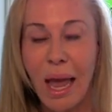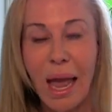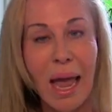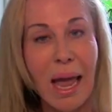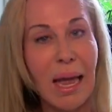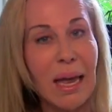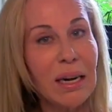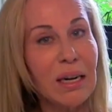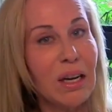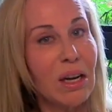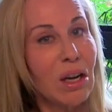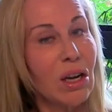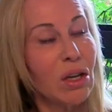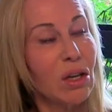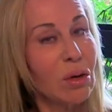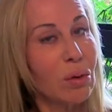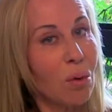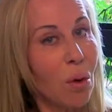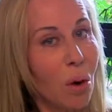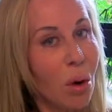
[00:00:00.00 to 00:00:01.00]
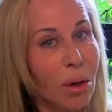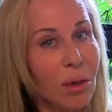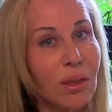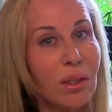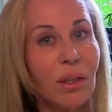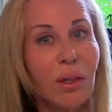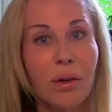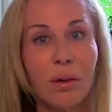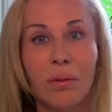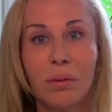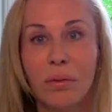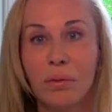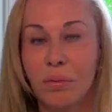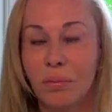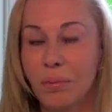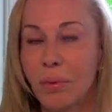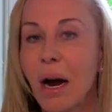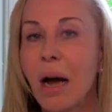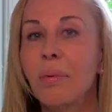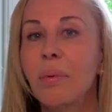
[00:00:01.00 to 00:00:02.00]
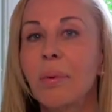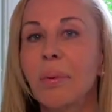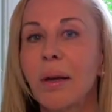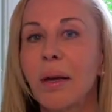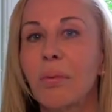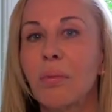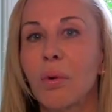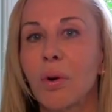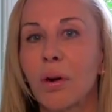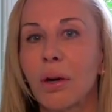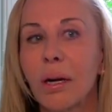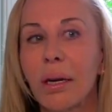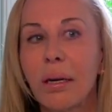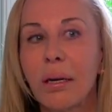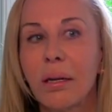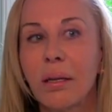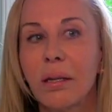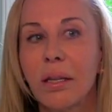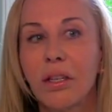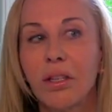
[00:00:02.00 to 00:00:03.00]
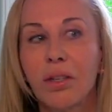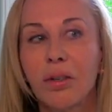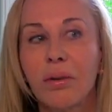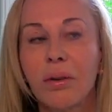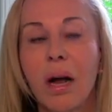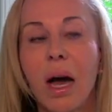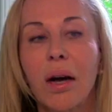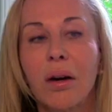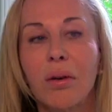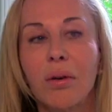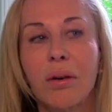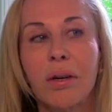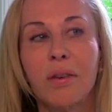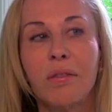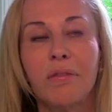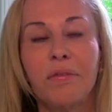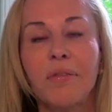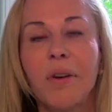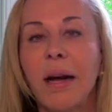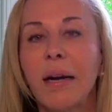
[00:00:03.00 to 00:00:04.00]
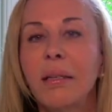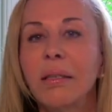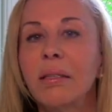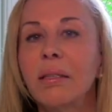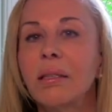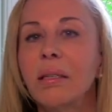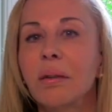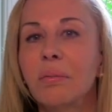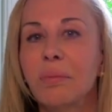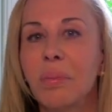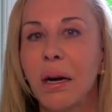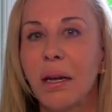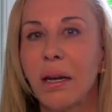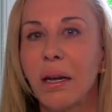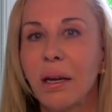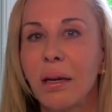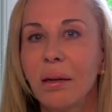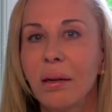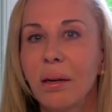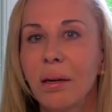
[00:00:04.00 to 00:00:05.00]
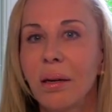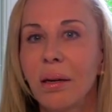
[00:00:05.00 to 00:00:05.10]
And you also probably worry that you're not going to find somebody